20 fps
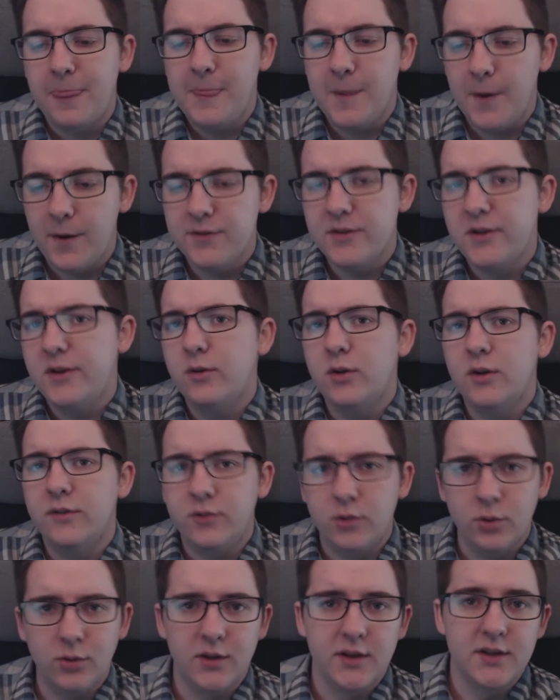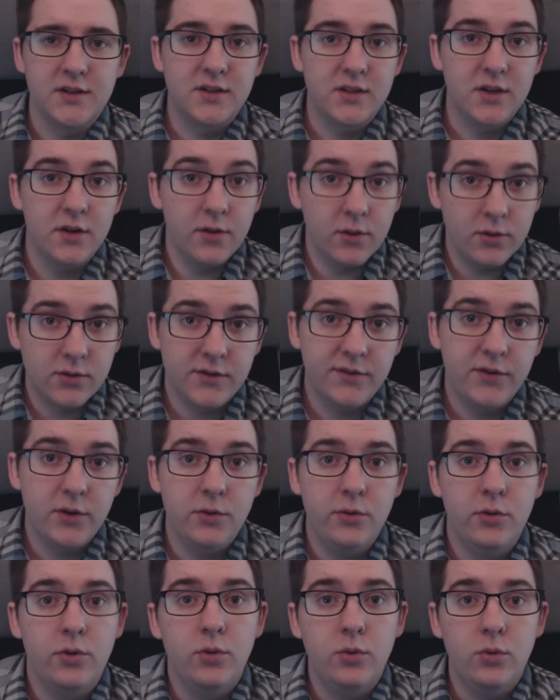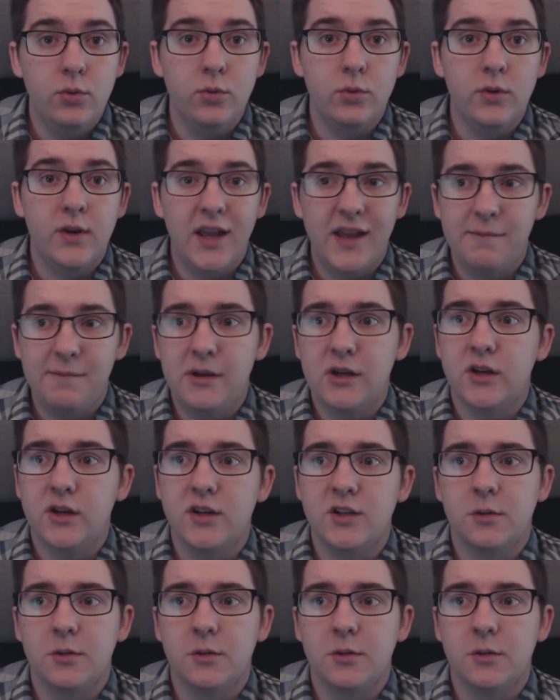on the note of Duelist, to those of you who came here and